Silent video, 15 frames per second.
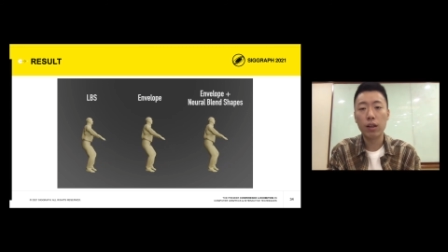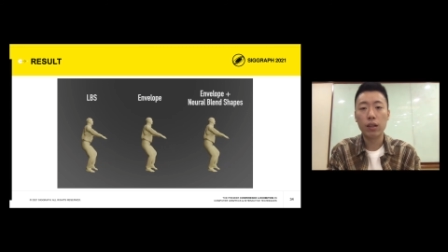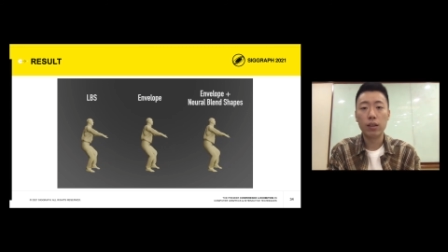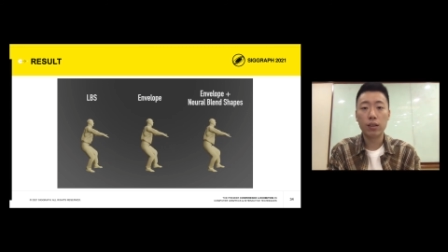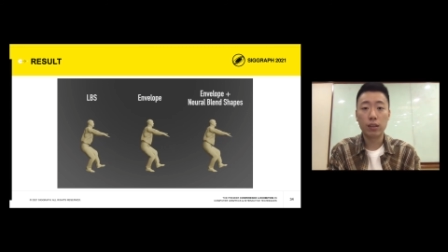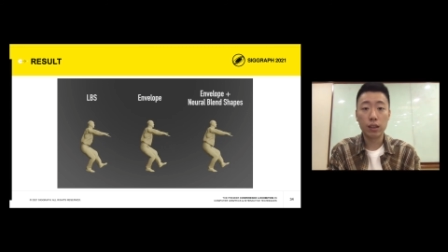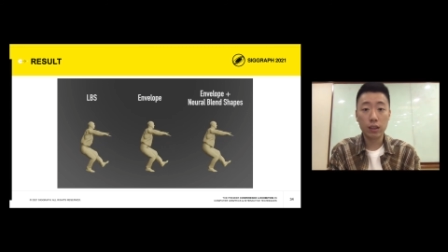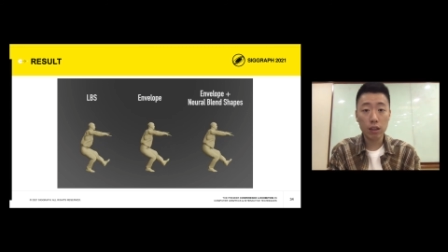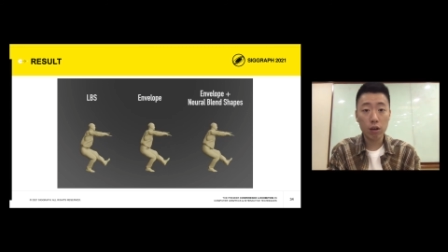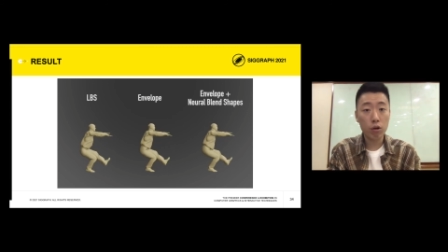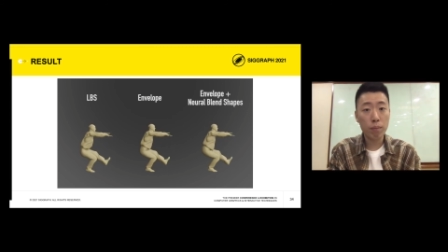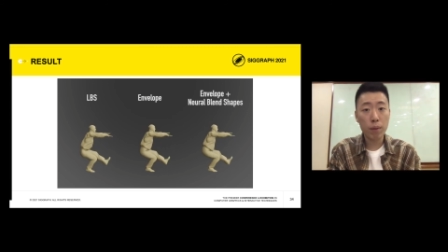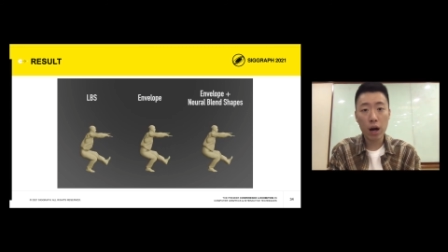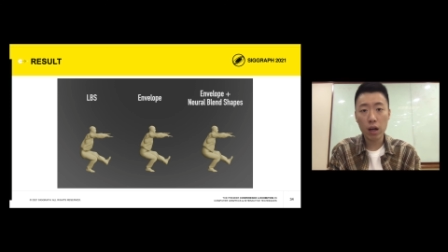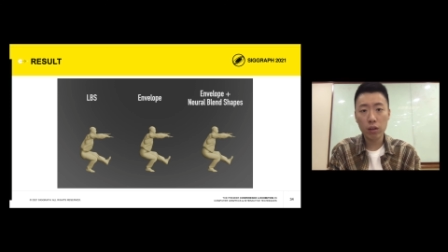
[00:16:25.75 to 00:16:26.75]
Since our
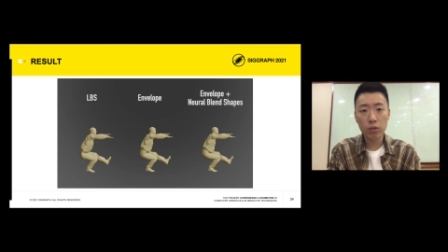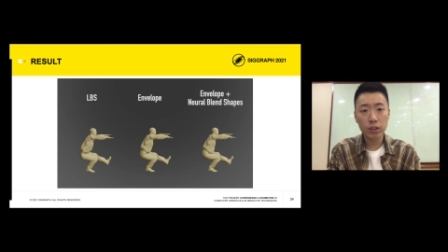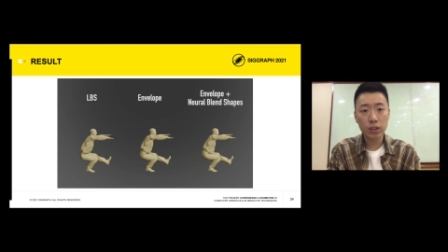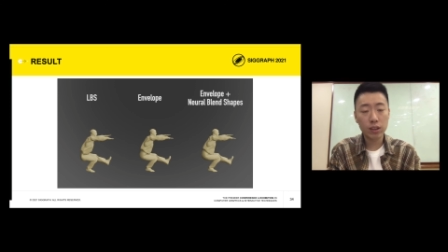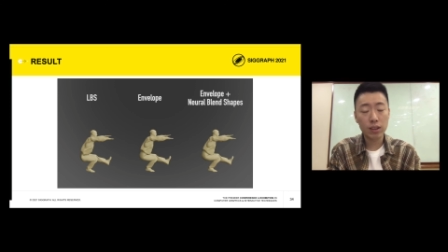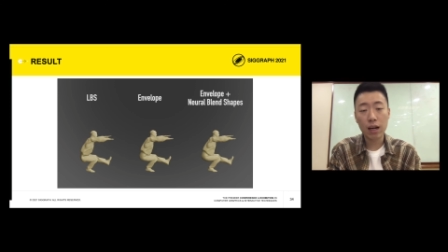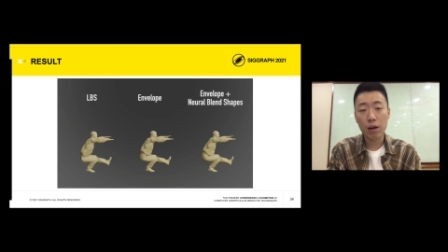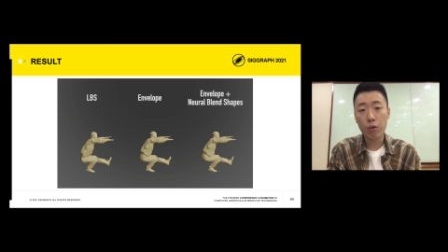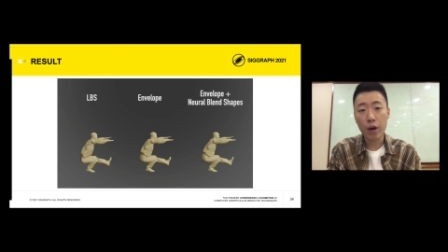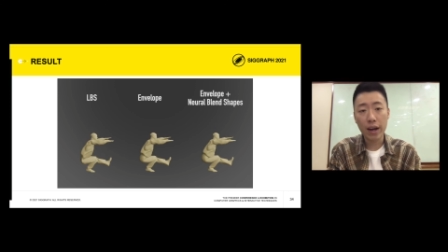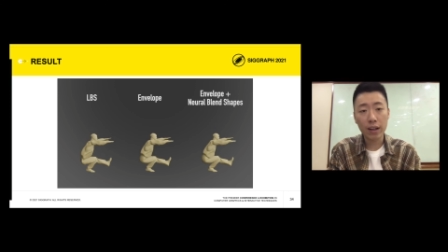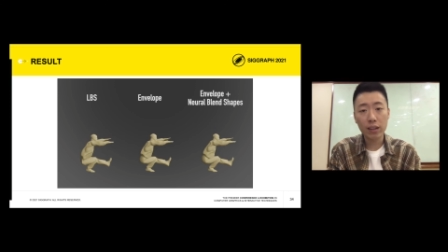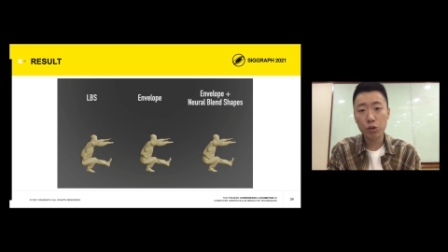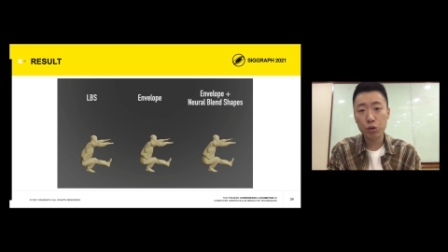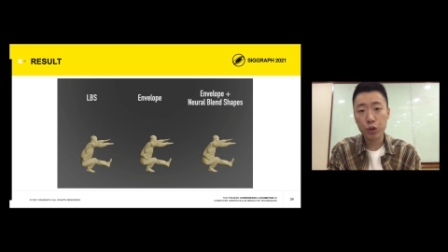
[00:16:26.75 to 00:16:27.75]
model is
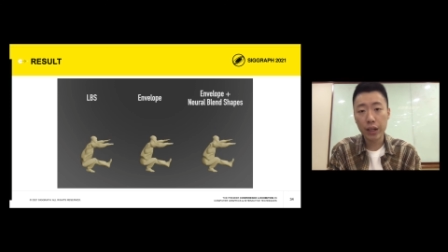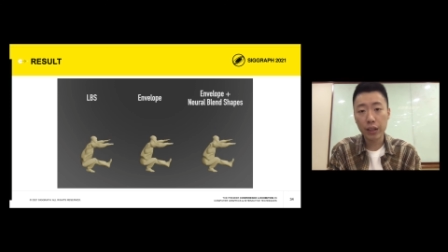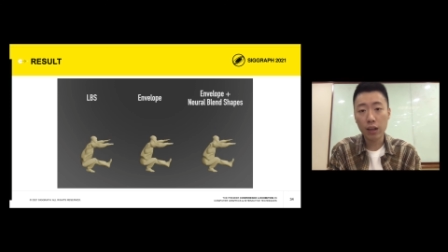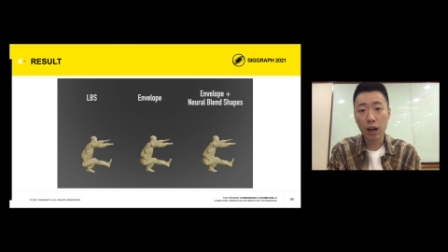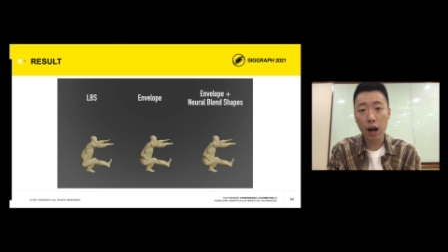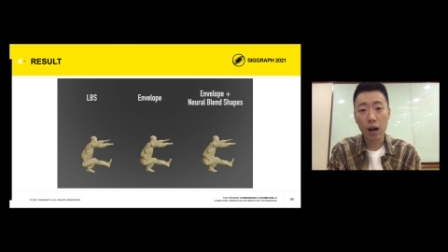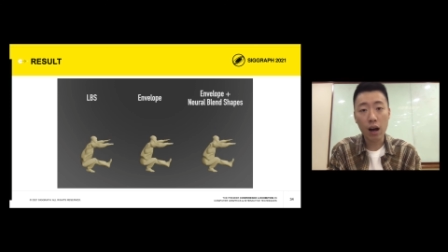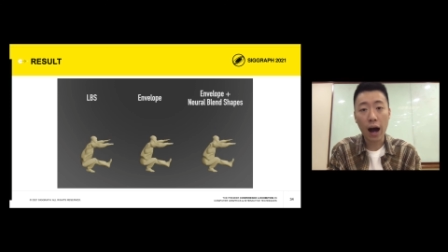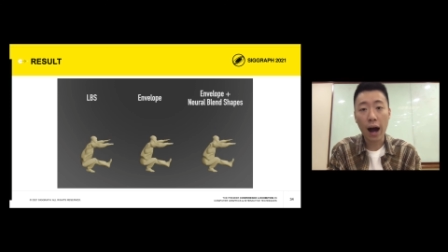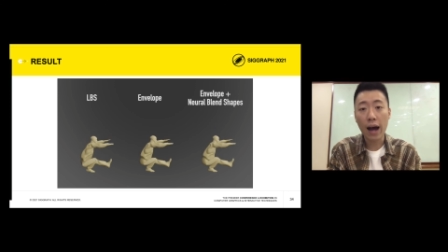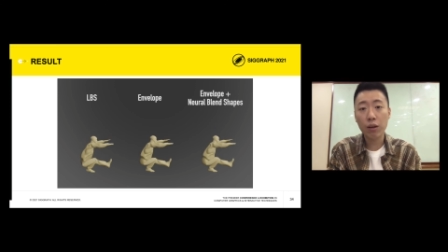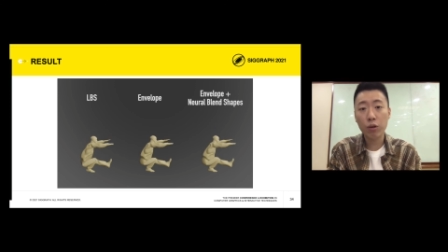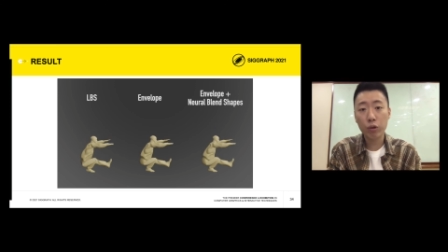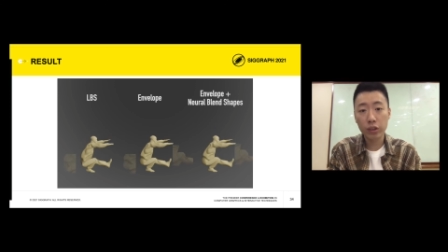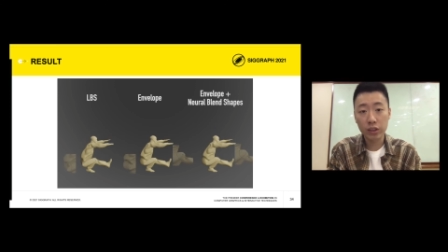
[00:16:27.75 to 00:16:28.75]
directly trained on
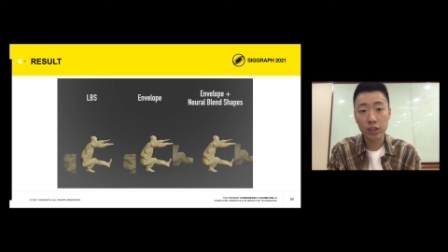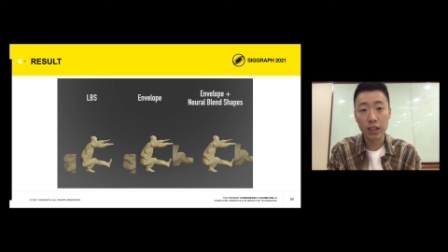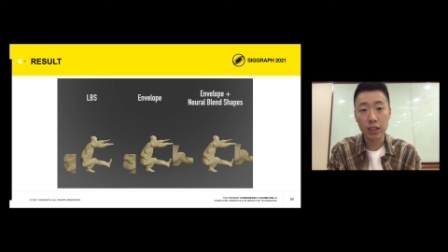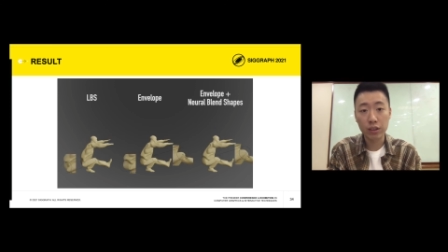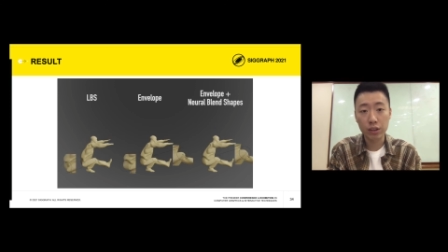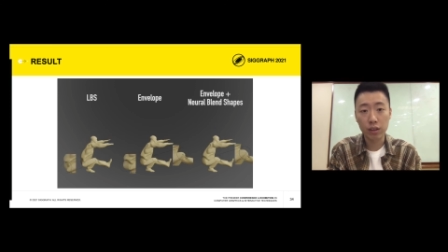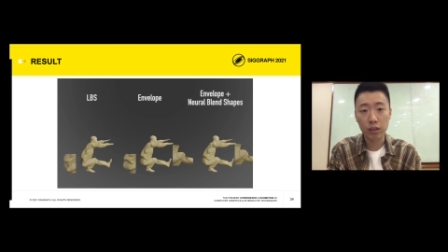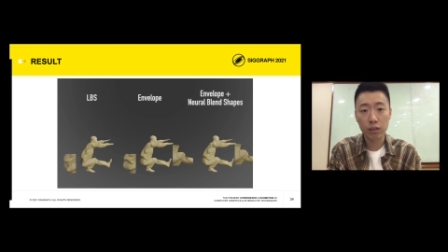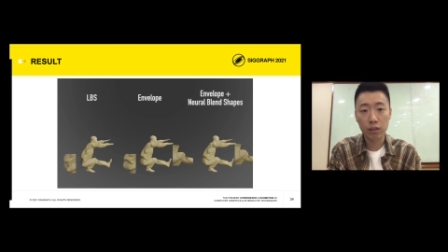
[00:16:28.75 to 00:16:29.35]
high-quality data,